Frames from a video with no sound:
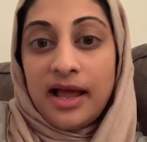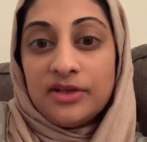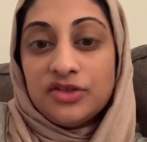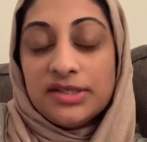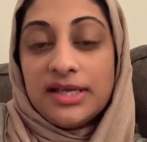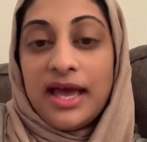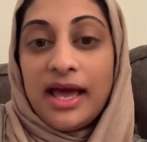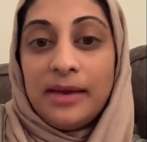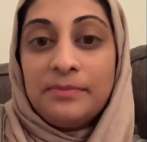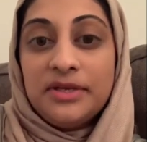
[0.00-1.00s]
I just
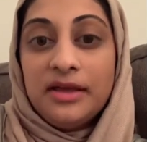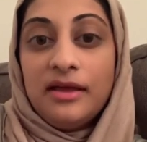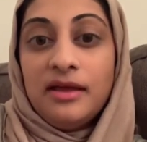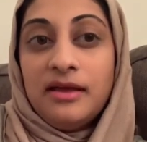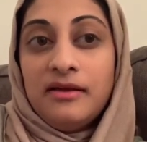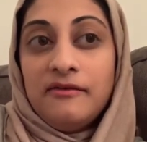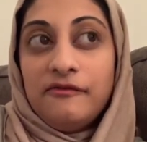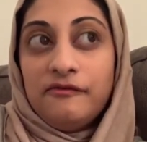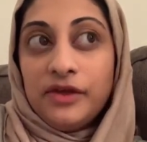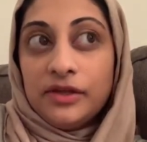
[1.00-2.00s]
kept
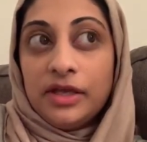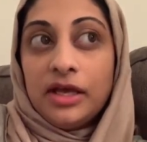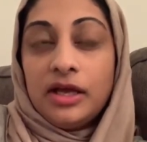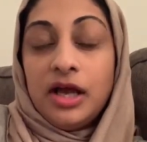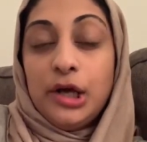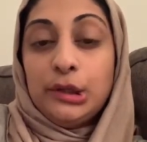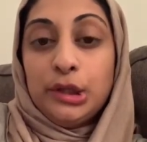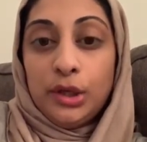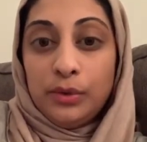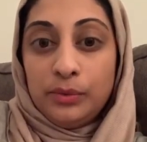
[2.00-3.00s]
feeling
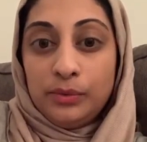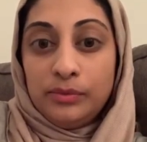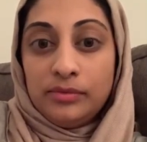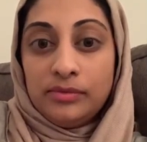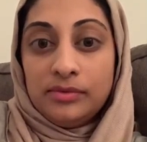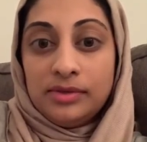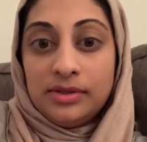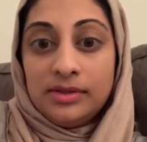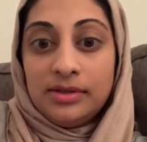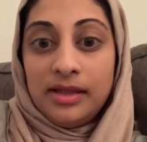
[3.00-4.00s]
alone.
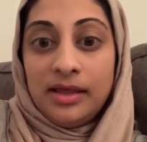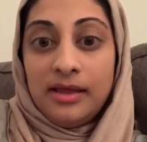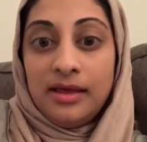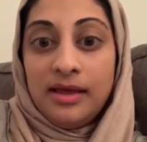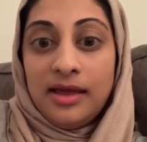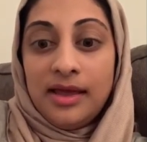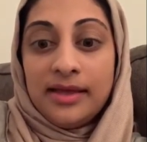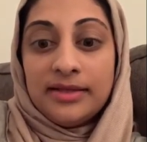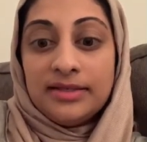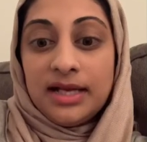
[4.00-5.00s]

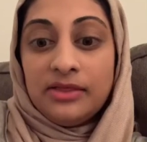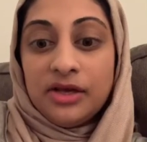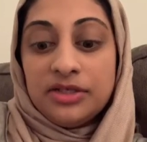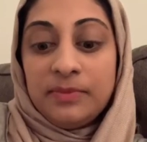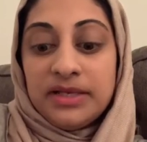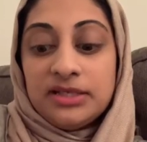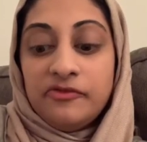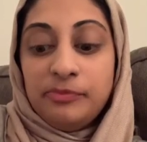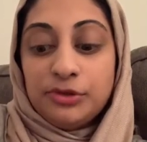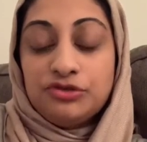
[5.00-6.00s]
And I thought to
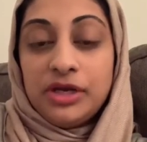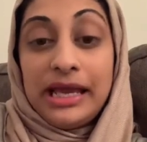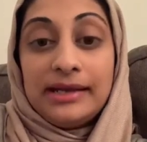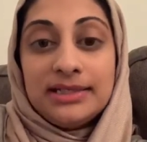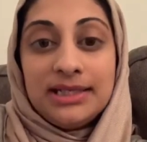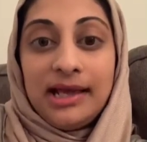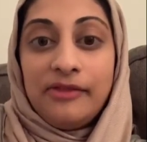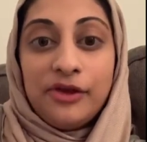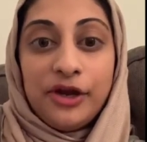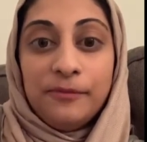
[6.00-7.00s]
myself, Bushra, get it
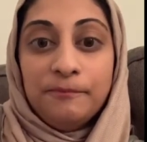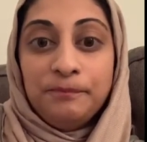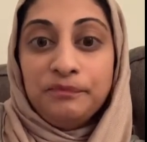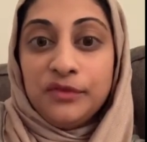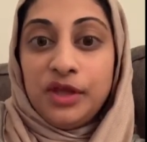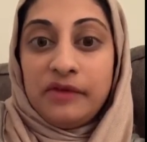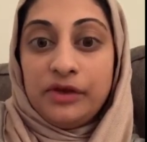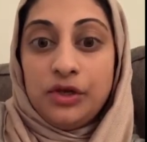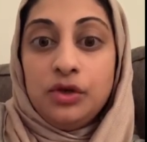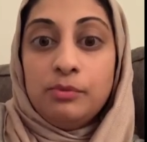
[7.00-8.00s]
together. You have a
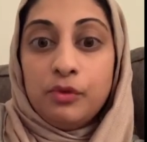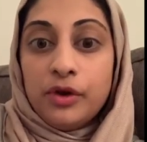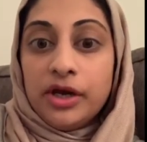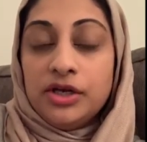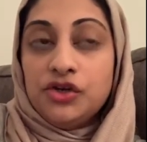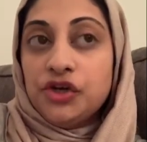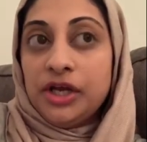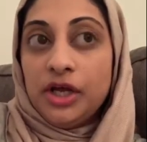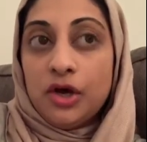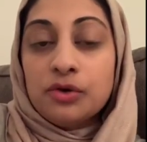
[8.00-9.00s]
newborn. You're going
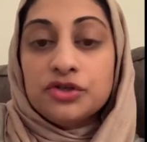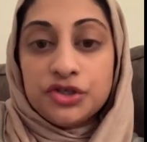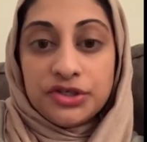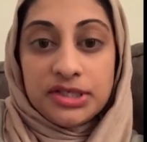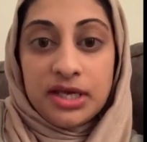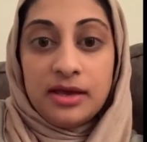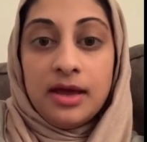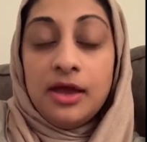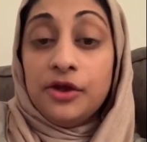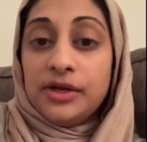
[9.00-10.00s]
to go to Jersey.
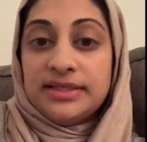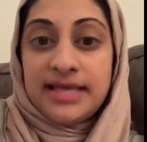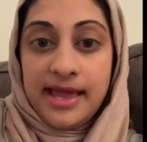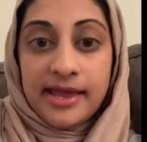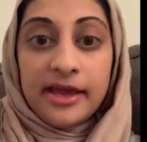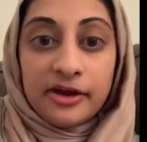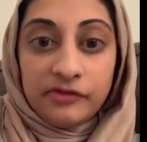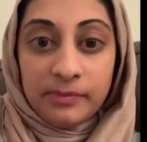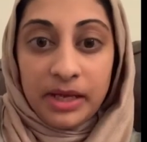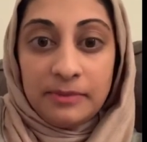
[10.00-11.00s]
You're going to take care of
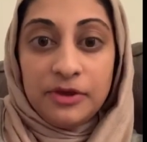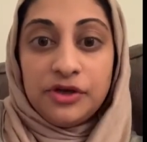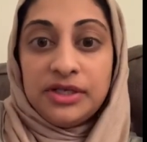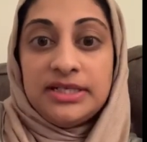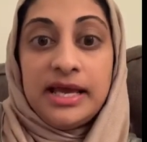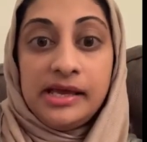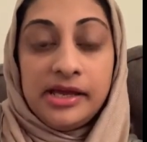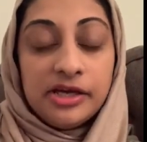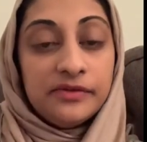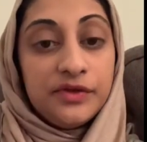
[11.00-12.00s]
your baby. You're going to take
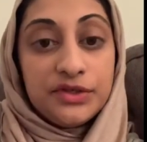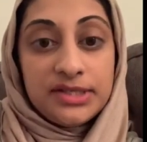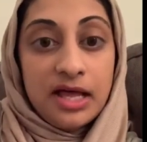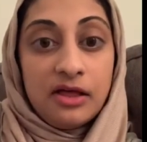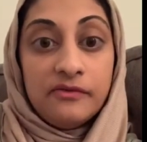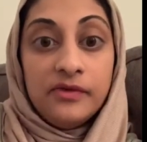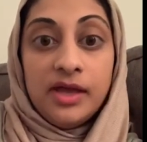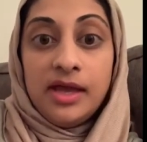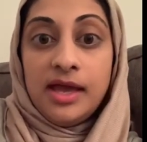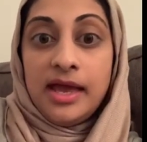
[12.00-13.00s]
care of yourself.
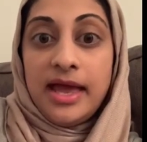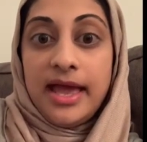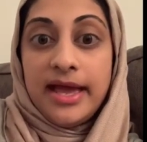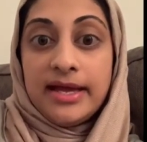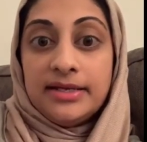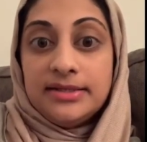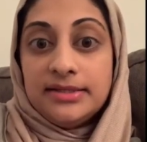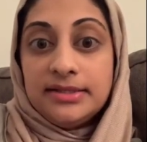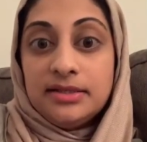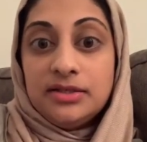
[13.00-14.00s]
And,